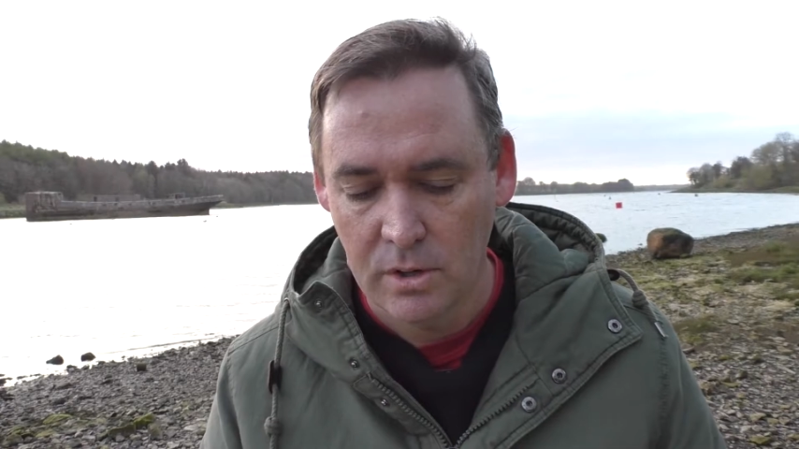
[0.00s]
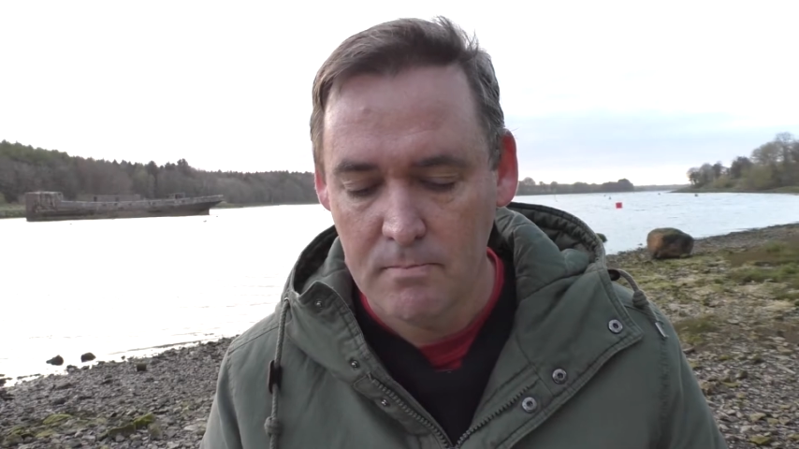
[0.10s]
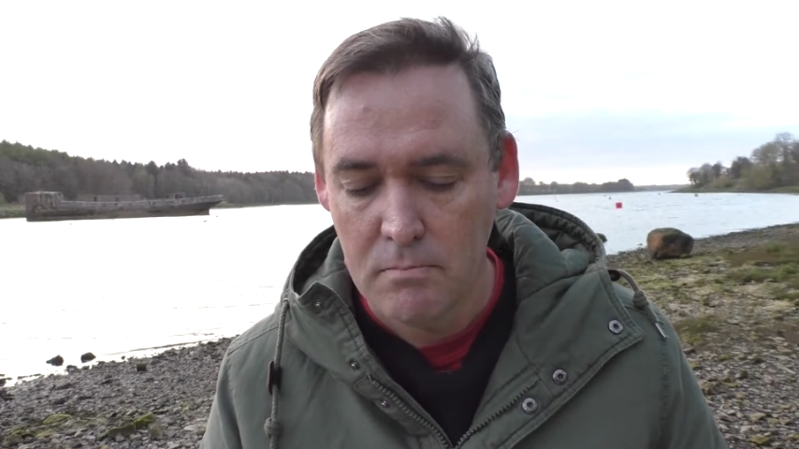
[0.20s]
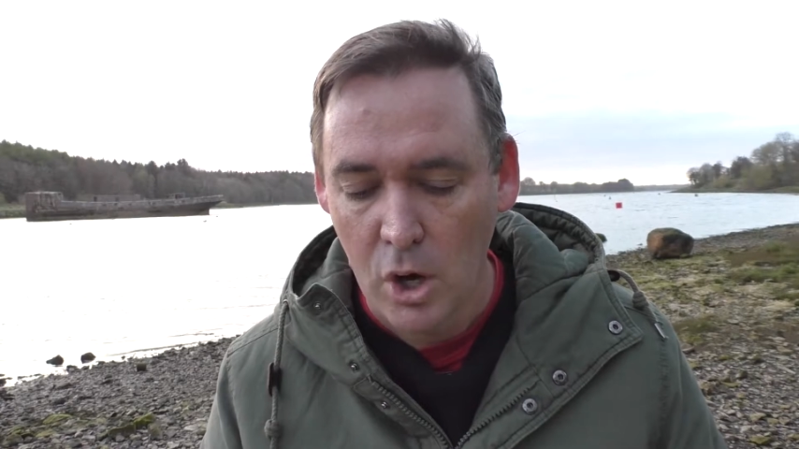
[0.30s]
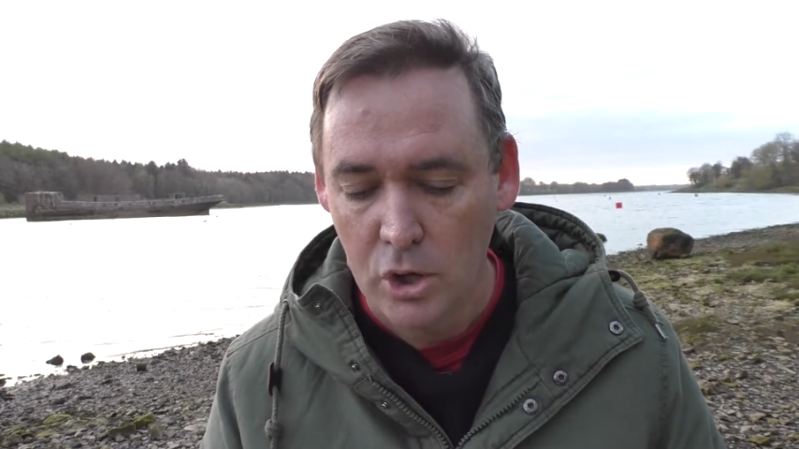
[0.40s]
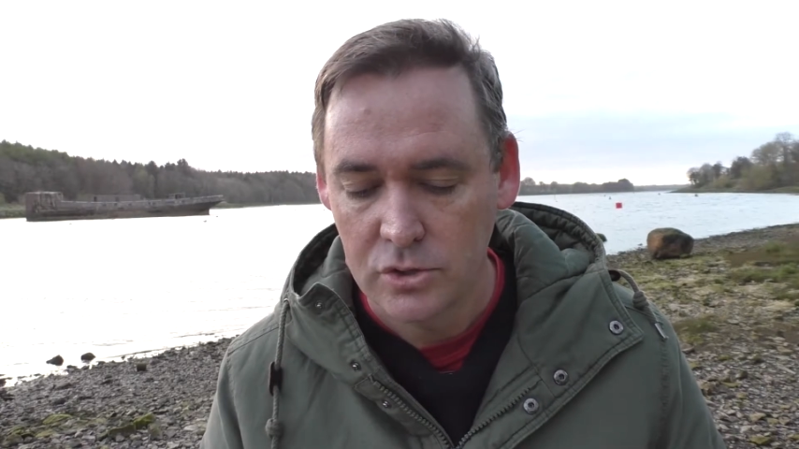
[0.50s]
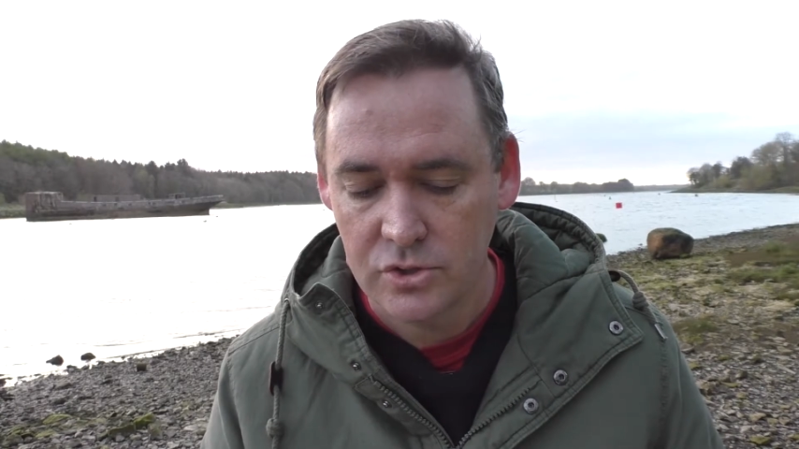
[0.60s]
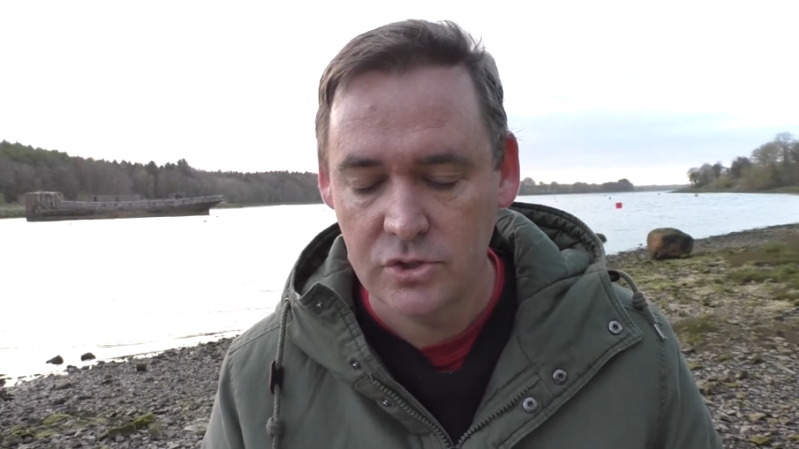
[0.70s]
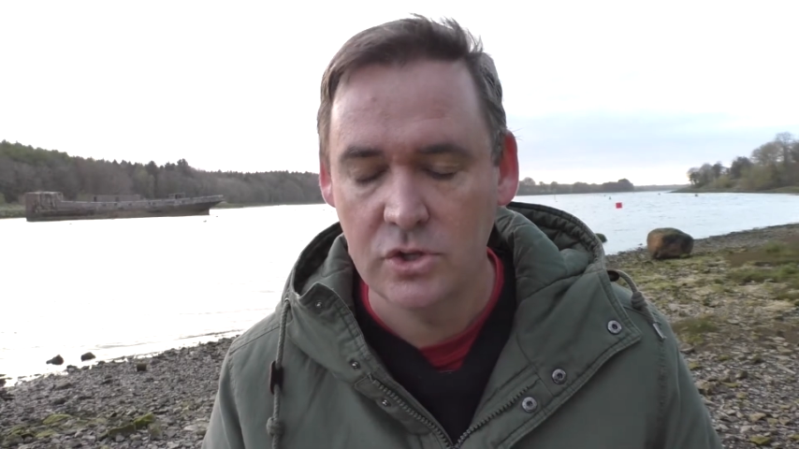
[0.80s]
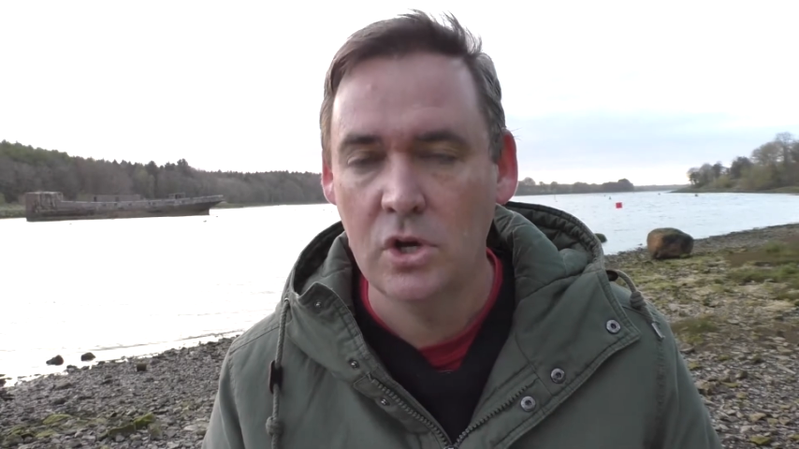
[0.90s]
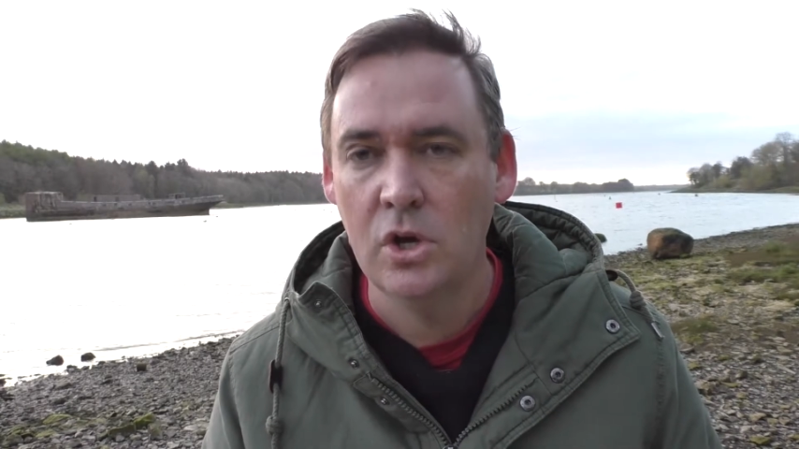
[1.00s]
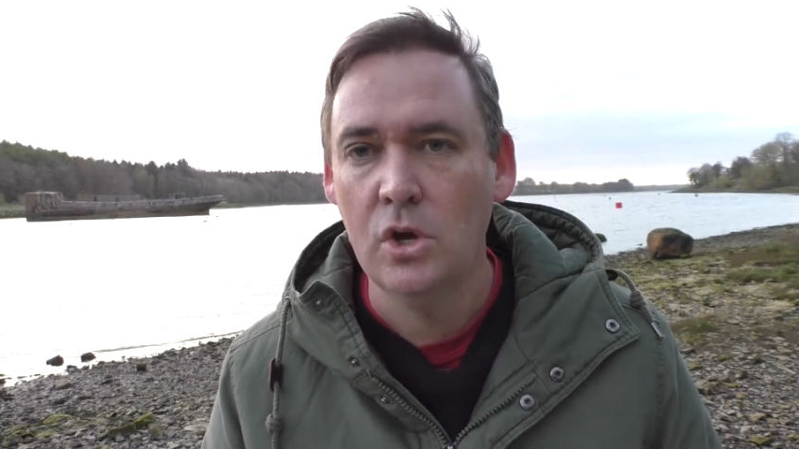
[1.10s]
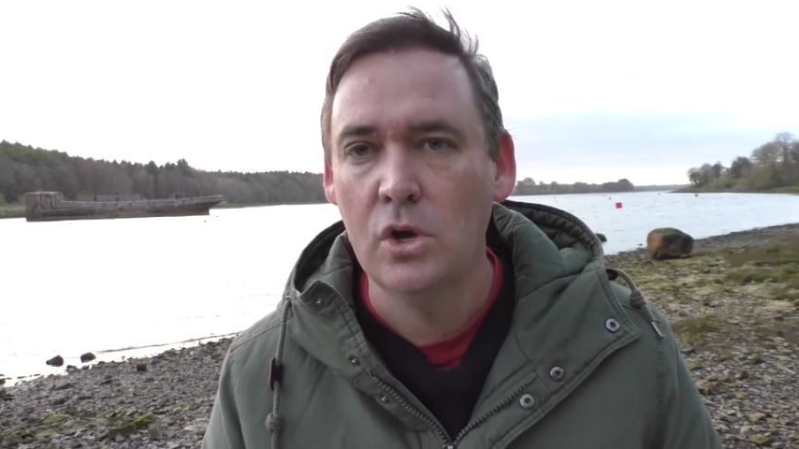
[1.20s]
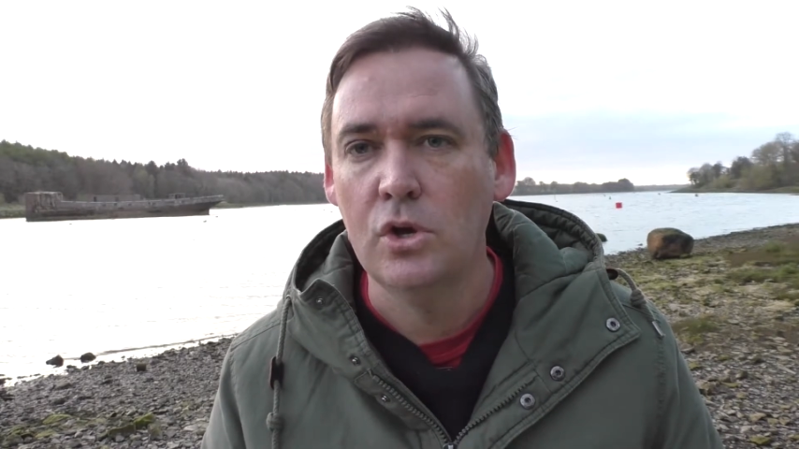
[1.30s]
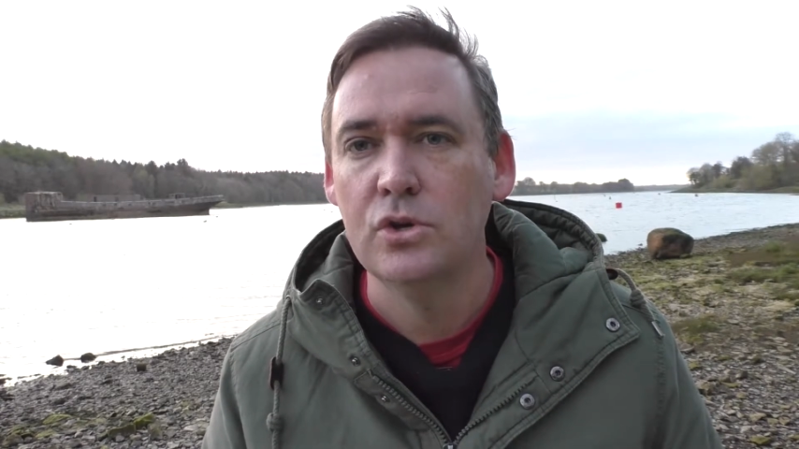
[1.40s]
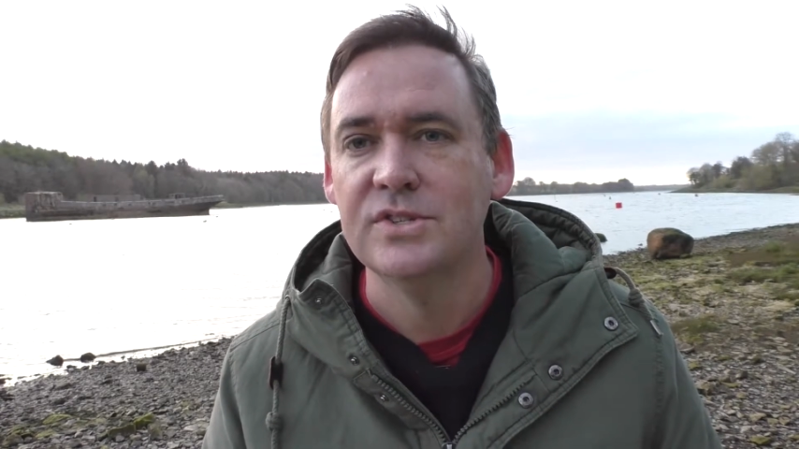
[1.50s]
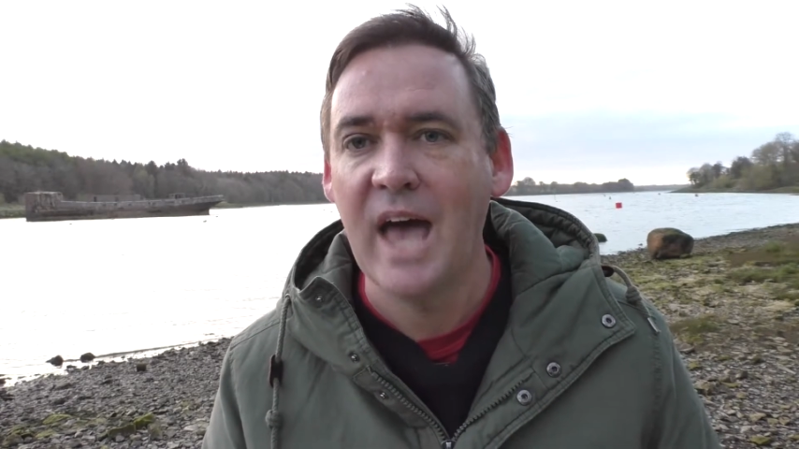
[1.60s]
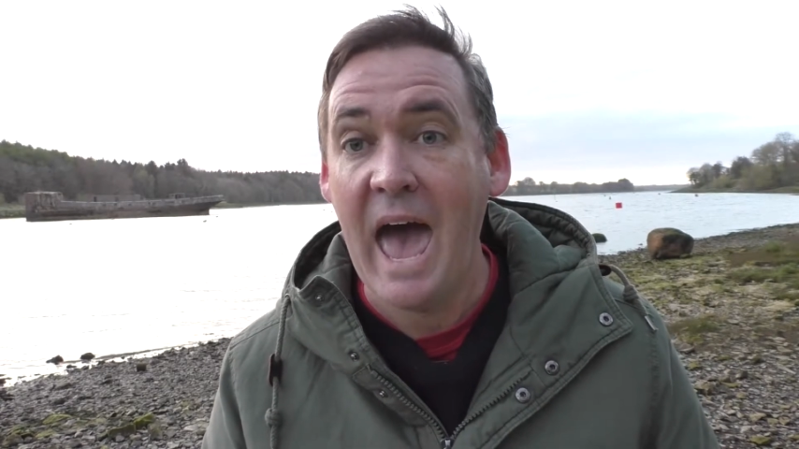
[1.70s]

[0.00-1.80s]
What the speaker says: most, whose